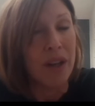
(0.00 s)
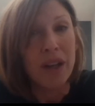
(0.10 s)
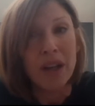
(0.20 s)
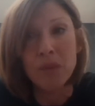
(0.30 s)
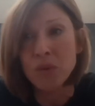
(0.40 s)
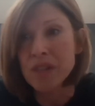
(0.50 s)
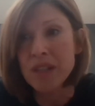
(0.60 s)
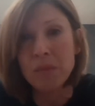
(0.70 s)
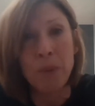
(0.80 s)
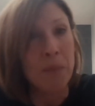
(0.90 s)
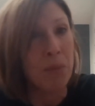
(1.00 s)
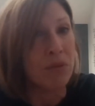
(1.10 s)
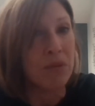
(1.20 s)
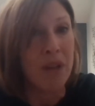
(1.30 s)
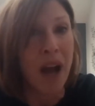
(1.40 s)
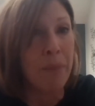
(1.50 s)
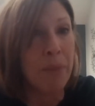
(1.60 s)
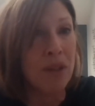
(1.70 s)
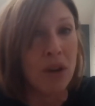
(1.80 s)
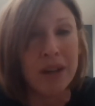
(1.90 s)
And we're seeing people hop
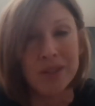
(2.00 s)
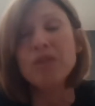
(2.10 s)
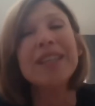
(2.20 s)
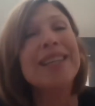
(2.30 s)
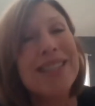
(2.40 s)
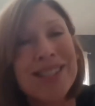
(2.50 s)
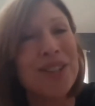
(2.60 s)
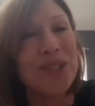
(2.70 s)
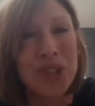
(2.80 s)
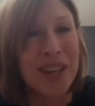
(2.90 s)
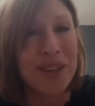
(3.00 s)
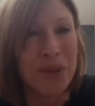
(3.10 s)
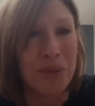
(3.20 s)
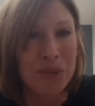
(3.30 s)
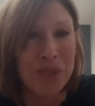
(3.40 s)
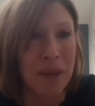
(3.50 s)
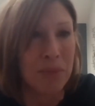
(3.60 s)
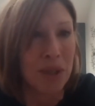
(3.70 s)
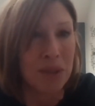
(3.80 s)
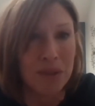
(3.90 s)
in their cars, certainly in this country. I don't know what's
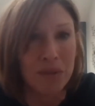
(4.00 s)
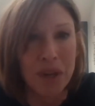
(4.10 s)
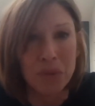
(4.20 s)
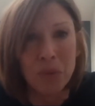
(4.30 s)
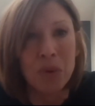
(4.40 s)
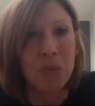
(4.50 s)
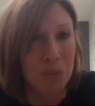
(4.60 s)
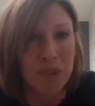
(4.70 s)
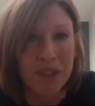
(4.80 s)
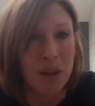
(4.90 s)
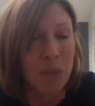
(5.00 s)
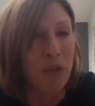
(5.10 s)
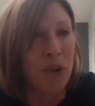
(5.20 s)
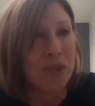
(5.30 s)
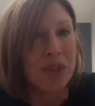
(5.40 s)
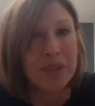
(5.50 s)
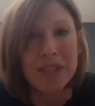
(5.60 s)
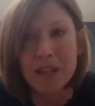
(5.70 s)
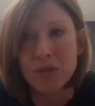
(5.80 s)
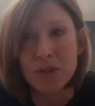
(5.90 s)
happening around the world, but we're focused on this
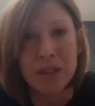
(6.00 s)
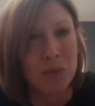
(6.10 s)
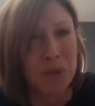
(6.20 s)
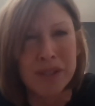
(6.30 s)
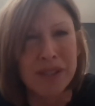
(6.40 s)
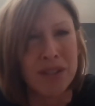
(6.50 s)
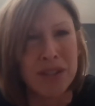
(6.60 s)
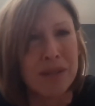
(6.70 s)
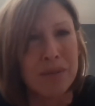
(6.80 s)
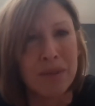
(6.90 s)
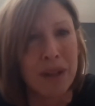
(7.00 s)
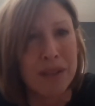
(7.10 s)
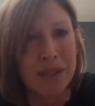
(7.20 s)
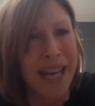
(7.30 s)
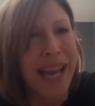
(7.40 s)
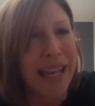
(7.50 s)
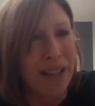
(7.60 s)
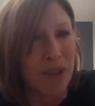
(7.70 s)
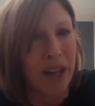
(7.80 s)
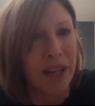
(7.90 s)
country because we're in such a state,
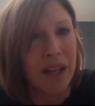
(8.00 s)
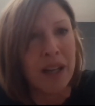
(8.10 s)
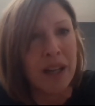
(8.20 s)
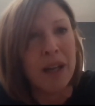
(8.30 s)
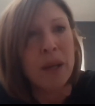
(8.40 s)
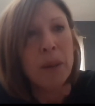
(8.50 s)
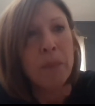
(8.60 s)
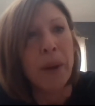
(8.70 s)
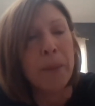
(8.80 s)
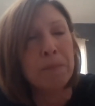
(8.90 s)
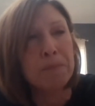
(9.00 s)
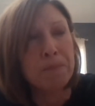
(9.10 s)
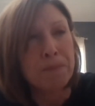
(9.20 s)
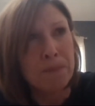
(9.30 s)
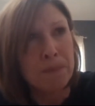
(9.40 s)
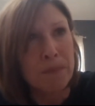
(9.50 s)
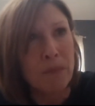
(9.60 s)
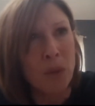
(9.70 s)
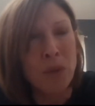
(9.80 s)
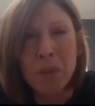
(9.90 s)
right? But
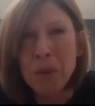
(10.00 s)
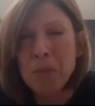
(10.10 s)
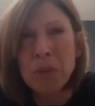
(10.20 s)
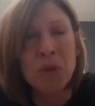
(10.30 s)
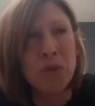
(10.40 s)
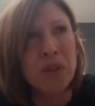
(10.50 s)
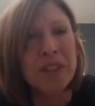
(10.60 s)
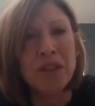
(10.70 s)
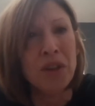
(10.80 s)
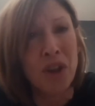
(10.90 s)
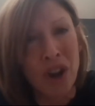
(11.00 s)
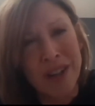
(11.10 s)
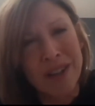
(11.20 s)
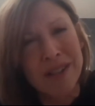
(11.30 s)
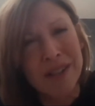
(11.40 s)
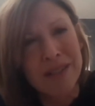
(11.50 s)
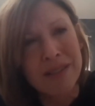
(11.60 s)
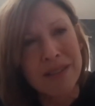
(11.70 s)
we've got people moving into their cars.